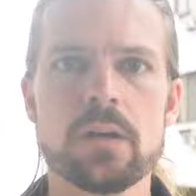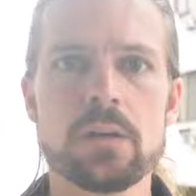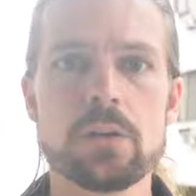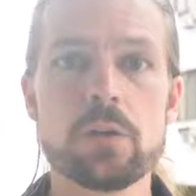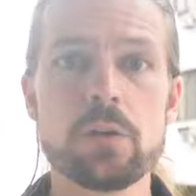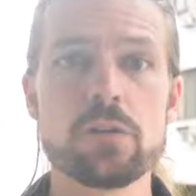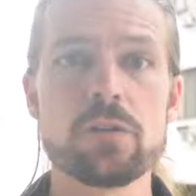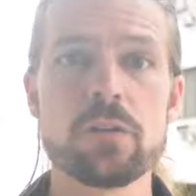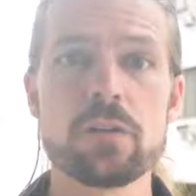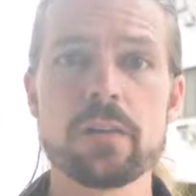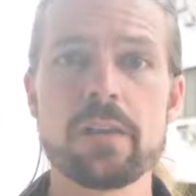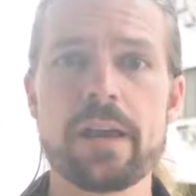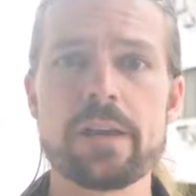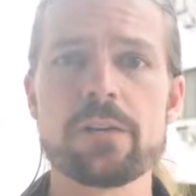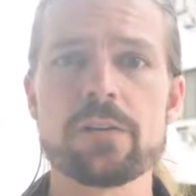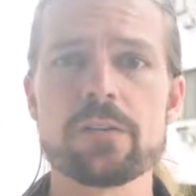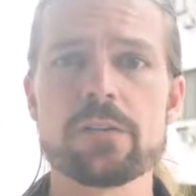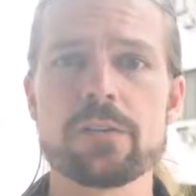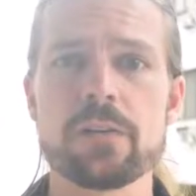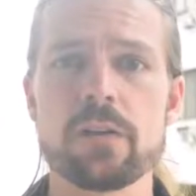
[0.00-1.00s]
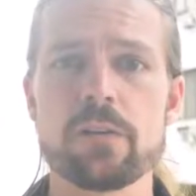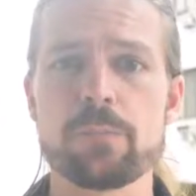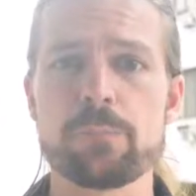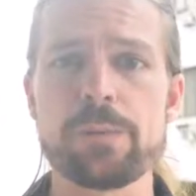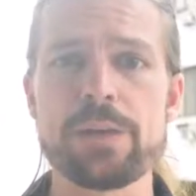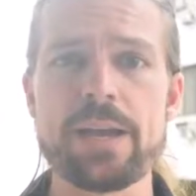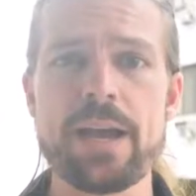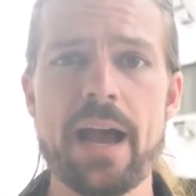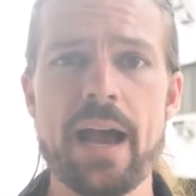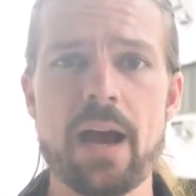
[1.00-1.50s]
You should let yourself
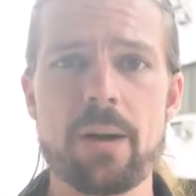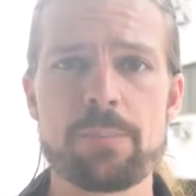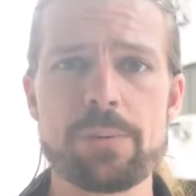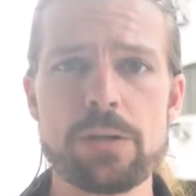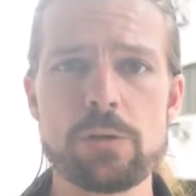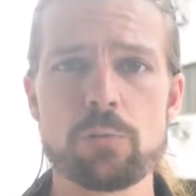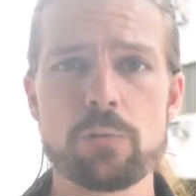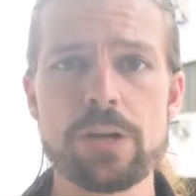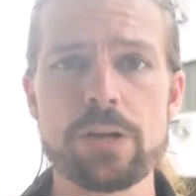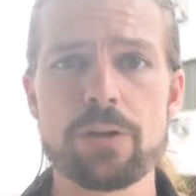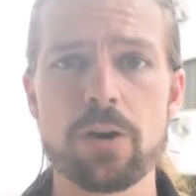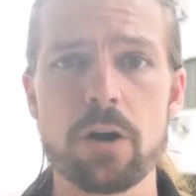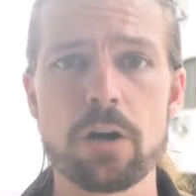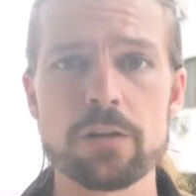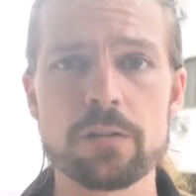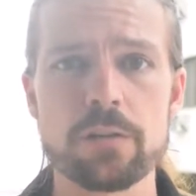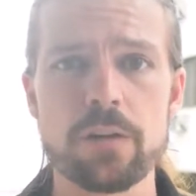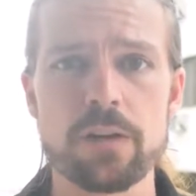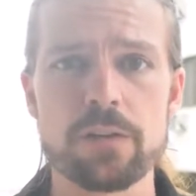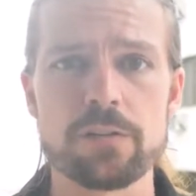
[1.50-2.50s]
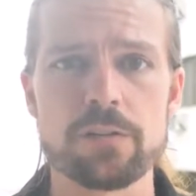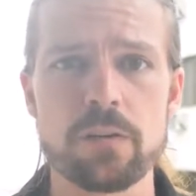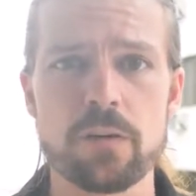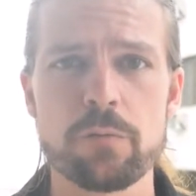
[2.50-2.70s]
be happy regardless